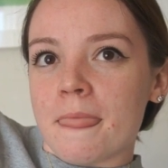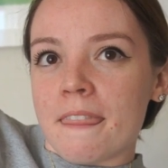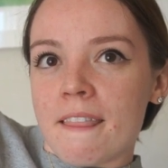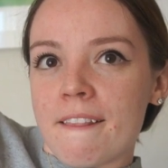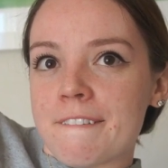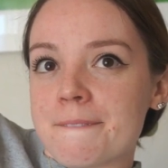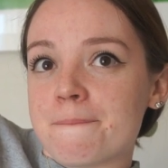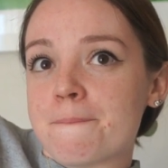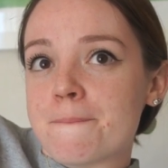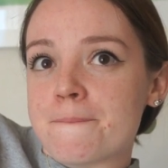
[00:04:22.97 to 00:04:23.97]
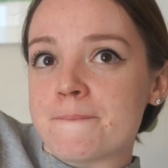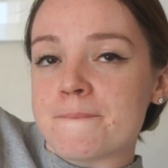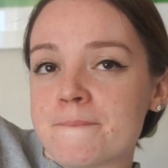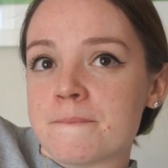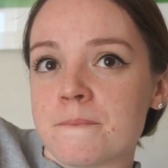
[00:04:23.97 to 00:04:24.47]
it's I guess like I
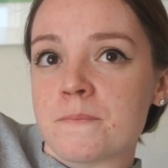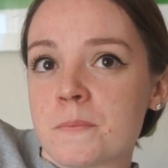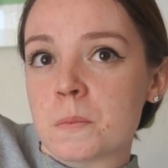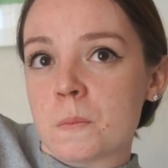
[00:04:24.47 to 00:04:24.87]
would rate it